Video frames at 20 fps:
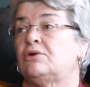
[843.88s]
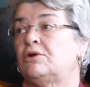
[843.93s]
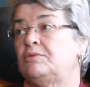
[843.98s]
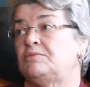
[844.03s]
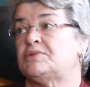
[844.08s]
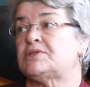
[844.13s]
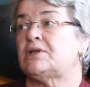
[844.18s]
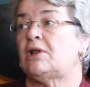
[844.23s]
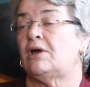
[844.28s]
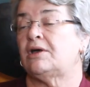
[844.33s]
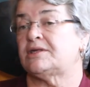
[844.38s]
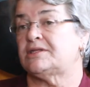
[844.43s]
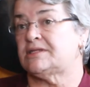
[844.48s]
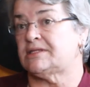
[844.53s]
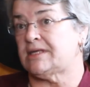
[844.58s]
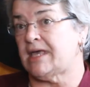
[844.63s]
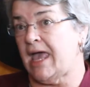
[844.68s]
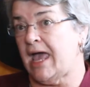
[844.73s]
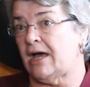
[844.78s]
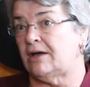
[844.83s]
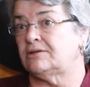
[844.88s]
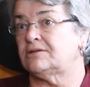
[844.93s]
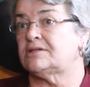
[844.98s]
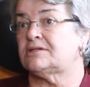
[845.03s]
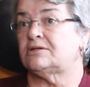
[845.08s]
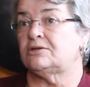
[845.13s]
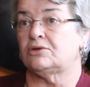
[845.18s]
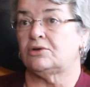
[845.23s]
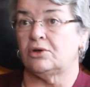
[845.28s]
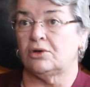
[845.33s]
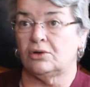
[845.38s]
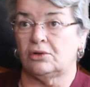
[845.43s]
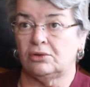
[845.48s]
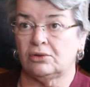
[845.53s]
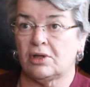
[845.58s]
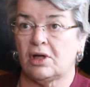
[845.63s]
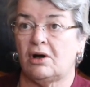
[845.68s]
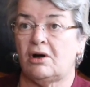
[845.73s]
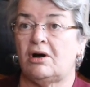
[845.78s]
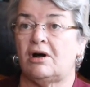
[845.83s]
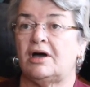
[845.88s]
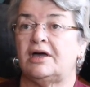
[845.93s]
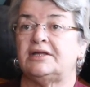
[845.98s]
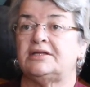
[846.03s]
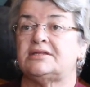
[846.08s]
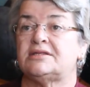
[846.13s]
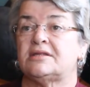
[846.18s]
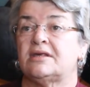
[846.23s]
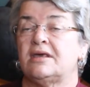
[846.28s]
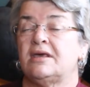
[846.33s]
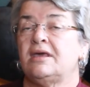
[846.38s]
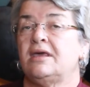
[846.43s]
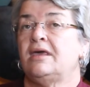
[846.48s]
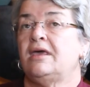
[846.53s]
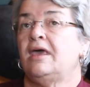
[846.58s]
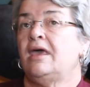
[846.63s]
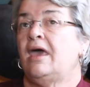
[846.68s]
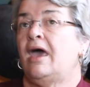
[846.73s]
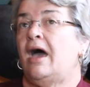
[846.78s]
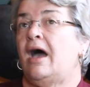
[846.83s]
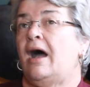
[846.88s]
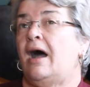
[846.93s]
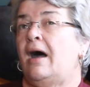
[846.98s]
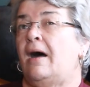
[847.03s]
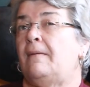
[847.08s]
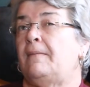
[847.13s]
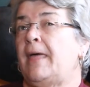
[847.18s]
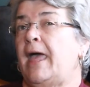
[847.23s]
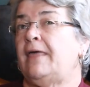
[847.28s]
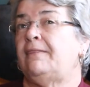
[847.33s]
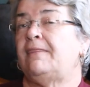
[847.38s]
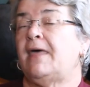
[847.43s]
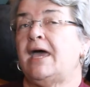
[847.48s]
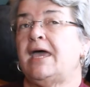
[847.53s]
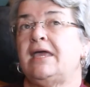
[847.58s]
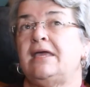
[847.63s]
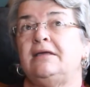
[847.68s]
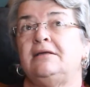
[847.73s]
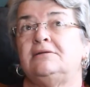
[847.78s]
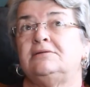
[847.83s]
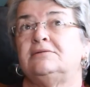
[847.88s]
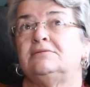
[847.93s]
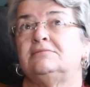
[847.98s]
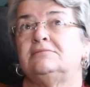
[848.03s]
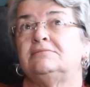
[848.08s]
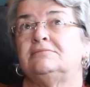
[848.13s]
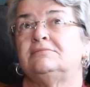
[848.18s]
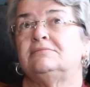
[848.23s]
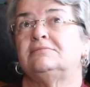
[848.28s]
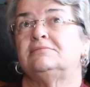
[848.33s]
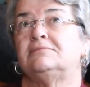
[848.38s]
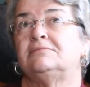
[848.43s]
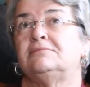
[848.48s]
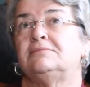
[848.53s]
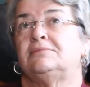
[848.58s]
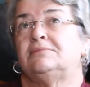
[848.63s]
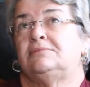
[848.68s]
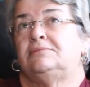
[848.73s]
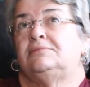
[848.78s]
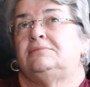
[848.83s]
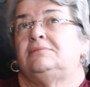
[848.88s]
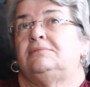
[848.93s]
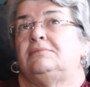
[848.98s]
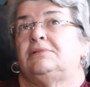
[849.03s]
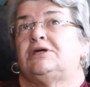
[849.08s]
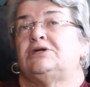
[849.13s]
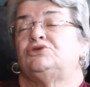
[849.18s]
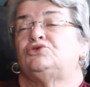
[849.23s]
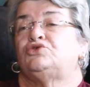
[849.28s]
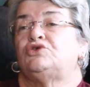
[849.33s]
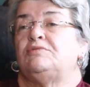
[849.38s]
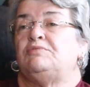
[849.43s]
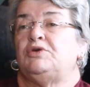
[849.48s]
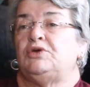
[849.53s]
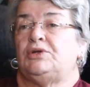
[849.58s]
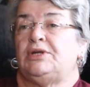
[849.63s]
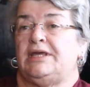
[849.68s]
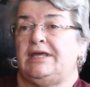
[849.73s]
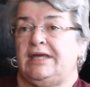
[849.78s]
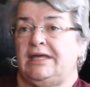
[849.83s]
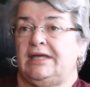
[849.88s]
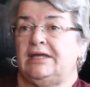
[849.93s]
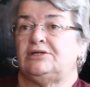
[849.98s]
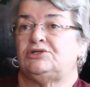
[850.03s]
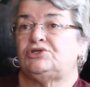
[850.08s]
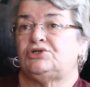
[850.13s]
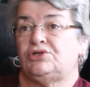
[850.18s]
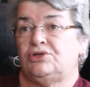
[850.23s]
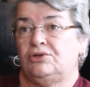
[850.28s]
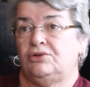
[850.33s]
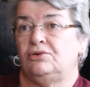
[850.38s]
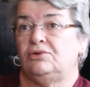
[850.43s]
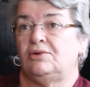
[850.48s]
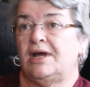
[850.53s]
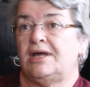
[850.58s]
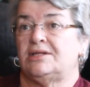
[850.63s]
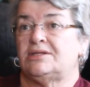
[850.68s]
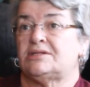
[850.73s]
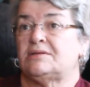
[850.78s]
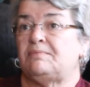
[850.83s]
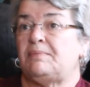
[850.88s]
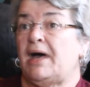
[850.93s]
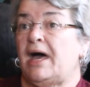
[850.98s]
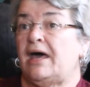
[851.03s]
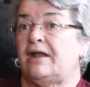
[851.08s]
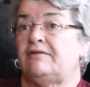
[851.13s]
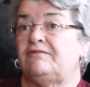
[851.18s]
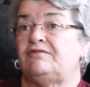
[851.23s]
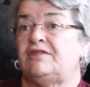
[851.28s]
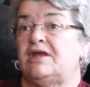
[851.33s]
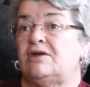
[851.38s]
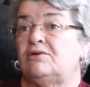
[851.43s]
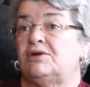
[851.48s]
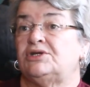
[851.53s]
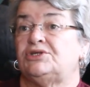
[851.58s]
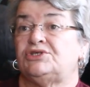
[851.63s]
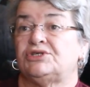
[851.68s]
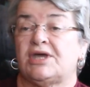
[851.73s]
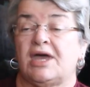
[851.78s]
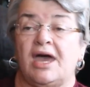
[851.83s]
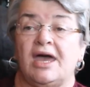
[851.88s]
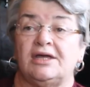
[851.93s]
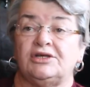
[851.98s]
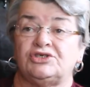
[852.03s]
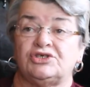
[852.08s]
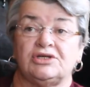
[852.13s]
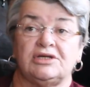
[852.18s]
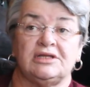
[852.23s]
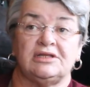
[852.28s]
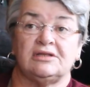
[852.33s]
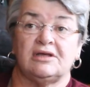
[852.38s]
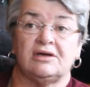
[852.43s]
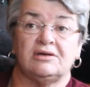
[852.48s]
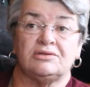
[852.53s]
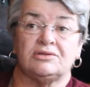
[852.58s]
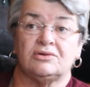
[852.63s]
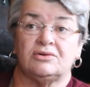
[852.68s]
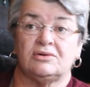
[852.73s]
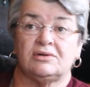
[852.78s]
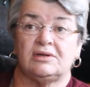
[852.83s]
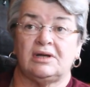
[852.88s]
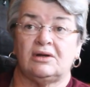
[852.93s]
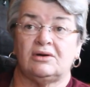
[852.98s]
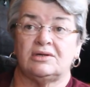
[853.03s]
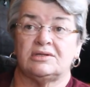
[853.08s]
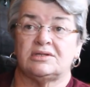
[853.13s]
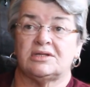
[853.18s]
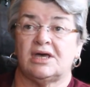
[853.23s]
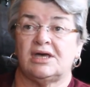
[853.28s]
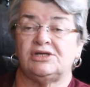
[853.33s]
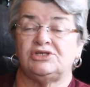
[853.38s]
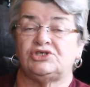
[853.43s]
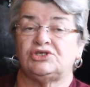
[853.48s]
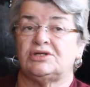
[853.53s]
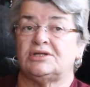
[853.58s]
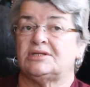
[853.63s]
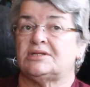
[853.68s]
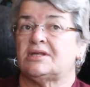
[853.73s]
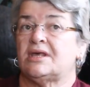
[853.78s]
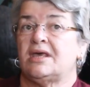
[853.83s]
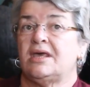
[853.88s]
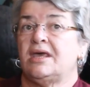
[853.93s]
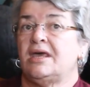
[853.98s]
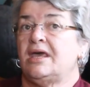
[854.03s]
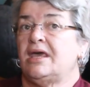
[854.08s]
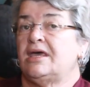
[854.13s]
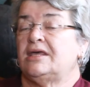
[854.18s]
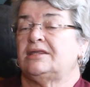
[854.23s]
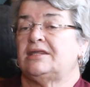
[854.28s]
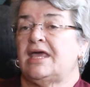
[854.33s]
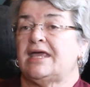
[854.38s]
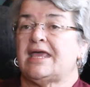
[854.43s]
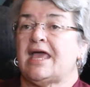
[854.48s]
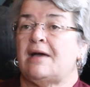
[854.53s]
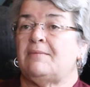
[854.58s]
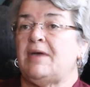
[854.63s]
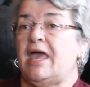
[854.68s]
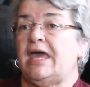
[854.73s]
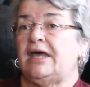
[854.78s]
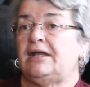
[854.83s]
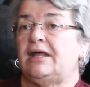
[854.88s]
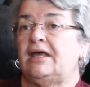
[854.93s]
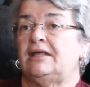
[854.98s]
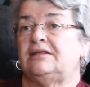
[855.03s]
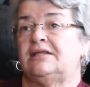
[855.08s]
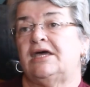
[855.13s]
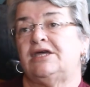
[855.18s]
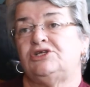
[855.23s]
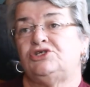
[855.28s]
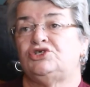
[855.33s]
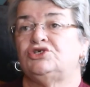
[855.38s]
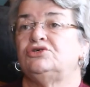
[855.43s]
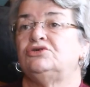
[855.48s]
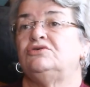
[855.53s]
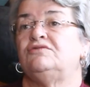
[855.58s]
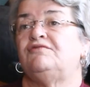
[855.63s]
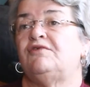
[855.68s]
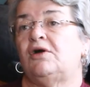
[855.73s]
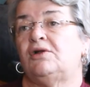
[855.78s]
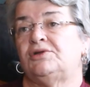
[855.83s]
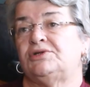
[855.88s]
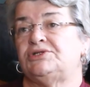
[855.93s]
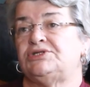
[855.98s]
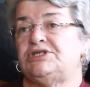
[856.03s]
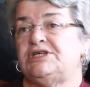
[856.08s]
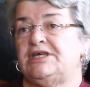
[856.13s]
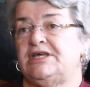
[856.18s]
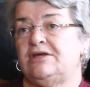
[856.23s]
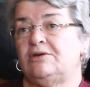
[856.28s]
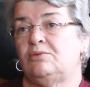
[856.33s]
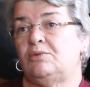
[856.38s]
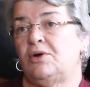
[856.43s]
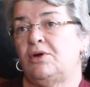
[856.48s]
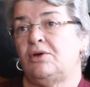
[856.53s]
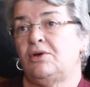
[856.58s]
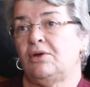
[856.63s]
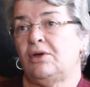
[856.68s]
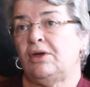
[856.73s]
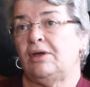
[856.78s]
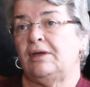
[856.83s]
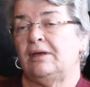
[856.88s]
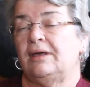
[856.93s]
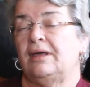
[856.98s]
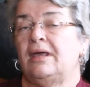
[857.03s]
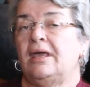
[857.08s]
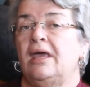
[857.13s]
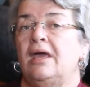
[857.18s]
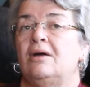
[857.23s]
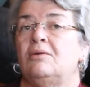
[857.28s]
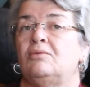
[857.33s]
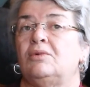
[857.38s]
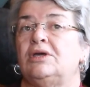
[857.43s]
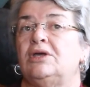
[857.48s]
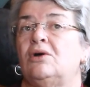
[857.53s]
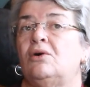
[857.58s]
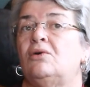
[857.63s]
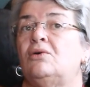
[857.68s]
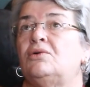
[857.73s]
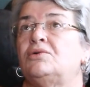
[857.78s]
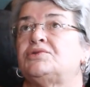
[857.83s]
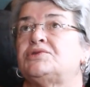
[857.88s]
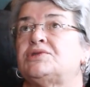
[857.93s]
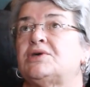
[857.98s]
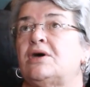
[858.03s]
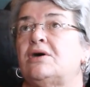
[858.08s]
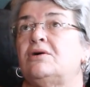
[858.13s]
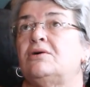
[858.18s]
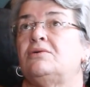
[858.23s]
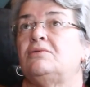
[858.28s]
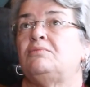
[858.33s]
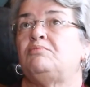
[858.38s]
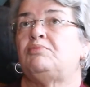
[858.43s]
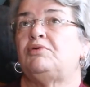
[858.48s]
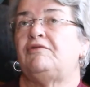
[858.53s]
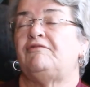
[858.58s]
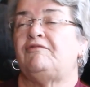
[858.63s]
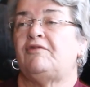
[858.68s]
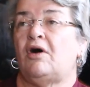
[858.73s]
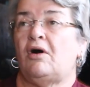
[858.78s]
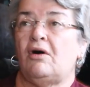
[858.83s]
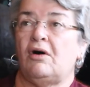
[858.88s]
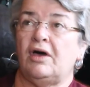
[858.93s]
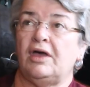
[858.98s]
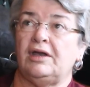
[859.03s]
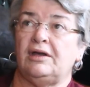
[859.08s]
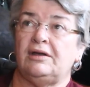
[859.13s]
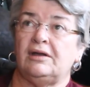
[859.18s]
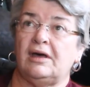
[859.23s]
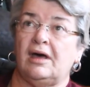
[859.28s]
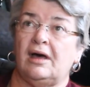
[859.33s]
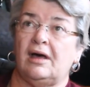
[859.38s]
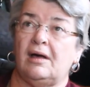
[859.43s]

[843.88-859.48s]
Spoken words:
groups like Scouts and Girl Guides. And they contribute here too as a part of their education in those organisations. They come out and they do volunteer work. We also provide